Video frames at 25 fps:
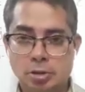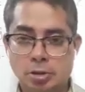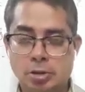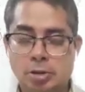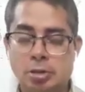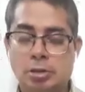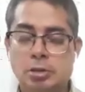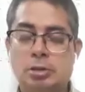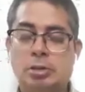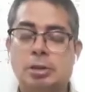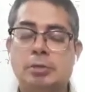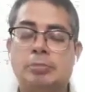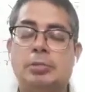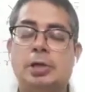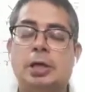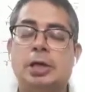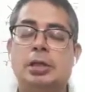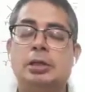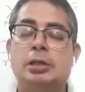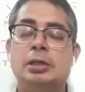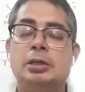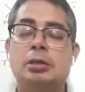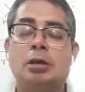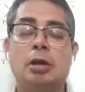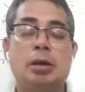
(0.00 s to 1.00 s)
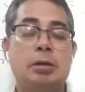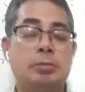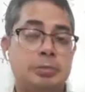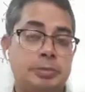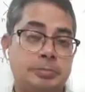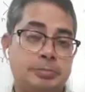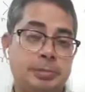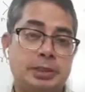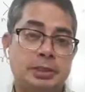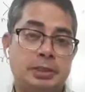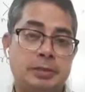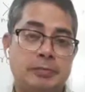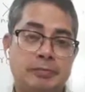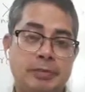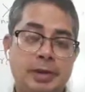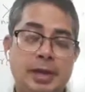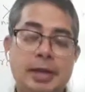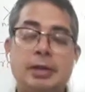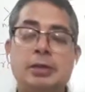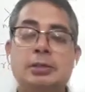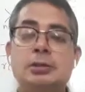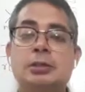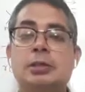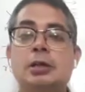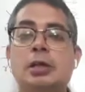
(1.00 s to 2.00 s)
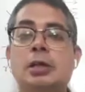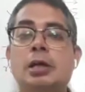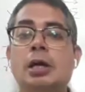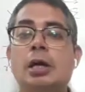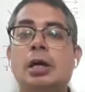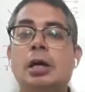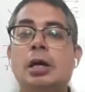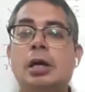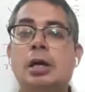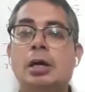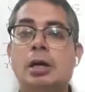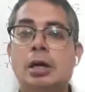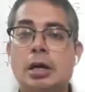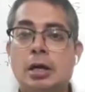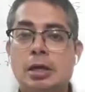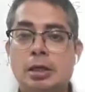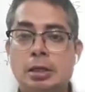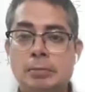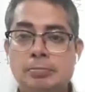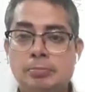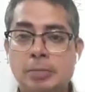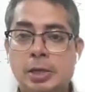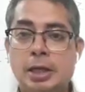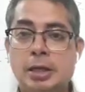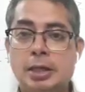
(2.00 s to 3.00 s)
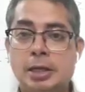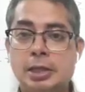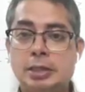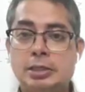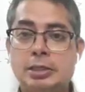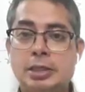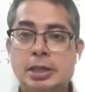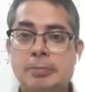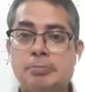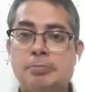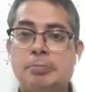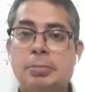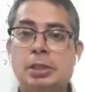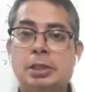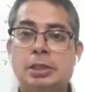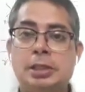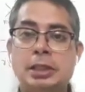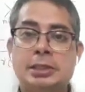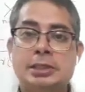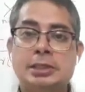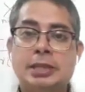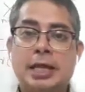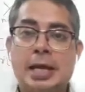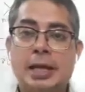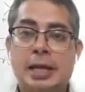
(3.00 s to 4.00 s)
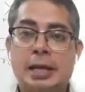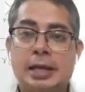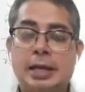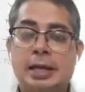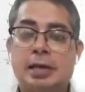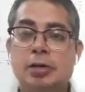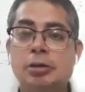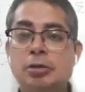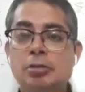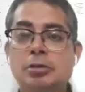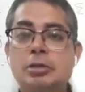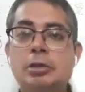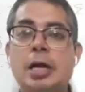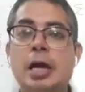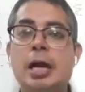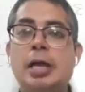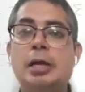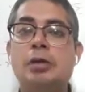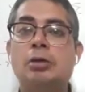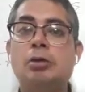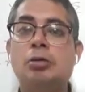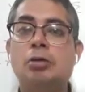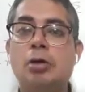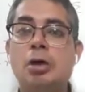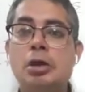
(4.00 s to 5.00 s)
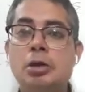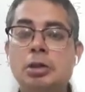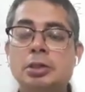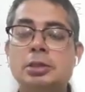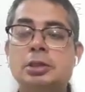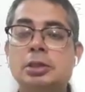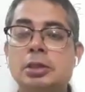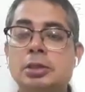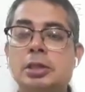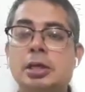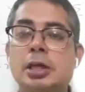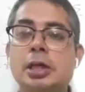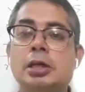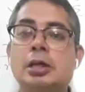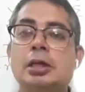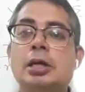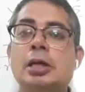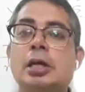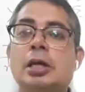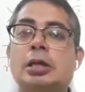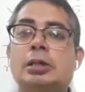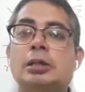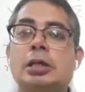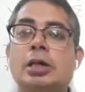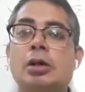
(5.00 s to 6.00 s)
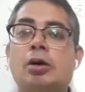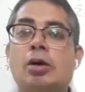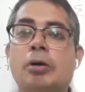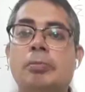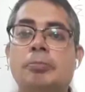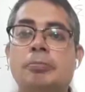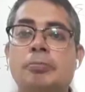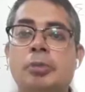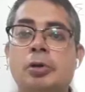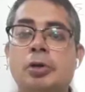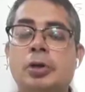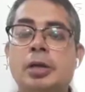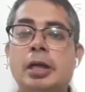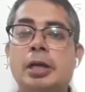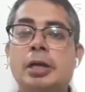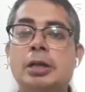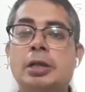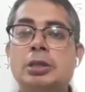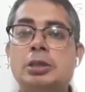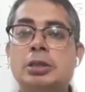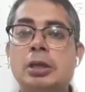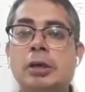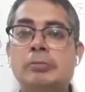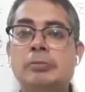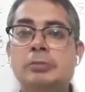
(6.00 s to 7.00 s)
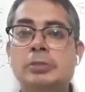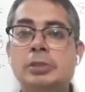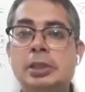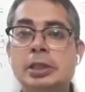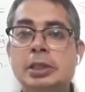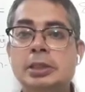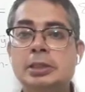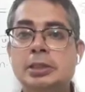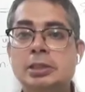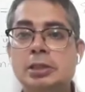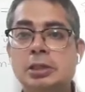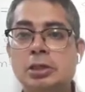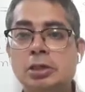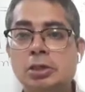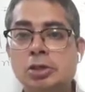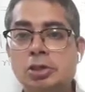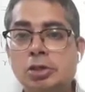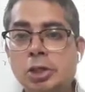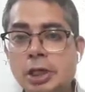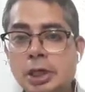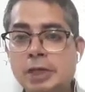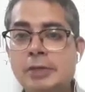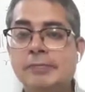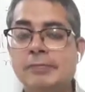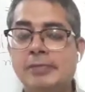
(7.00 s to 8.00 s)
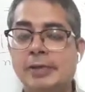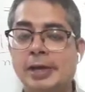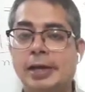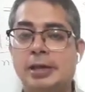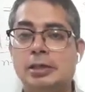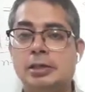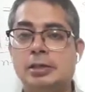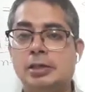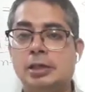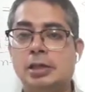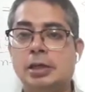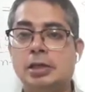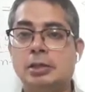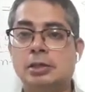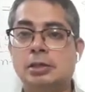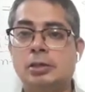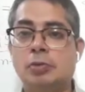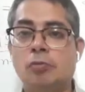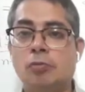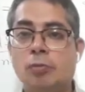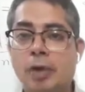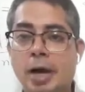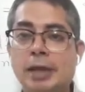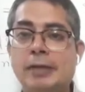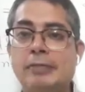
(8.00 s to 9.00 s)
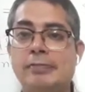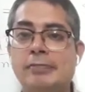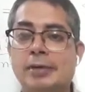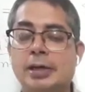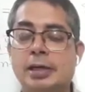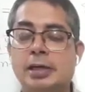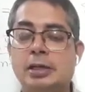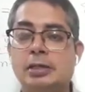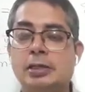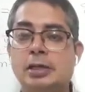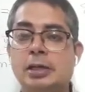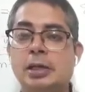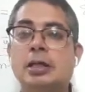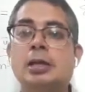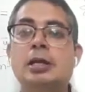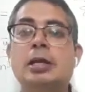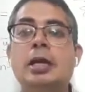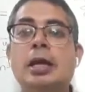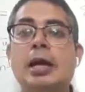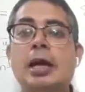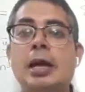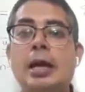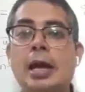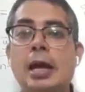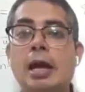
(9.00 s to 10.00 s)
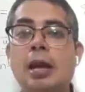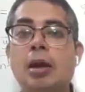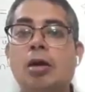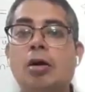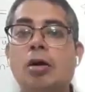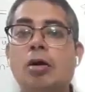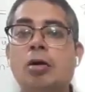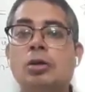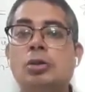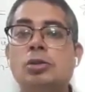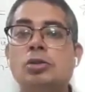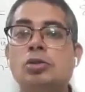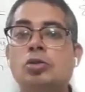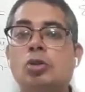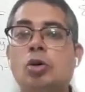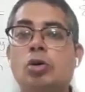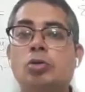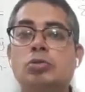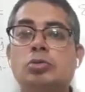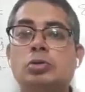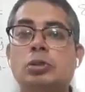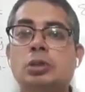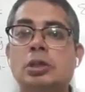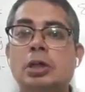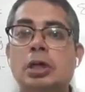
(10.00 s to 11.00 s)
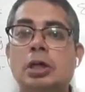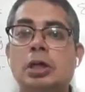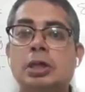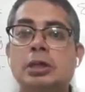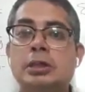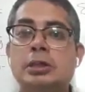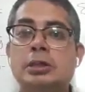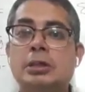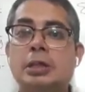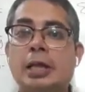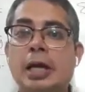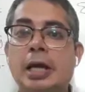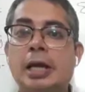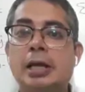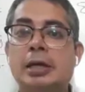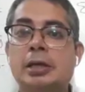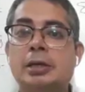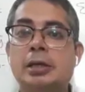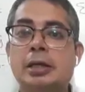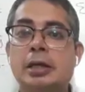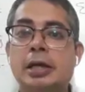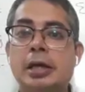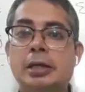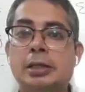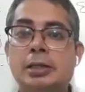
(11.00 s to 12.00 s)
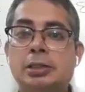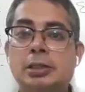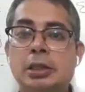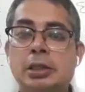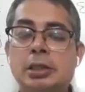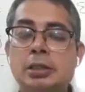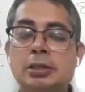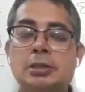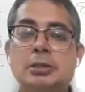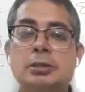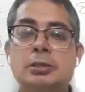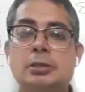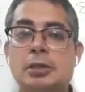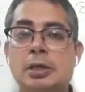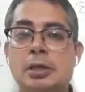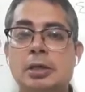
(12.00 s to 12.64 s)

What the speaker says: on the, my column space of X, in my example the cyan arrows, I consider the components of this green vector, the y vector, along those cyan directions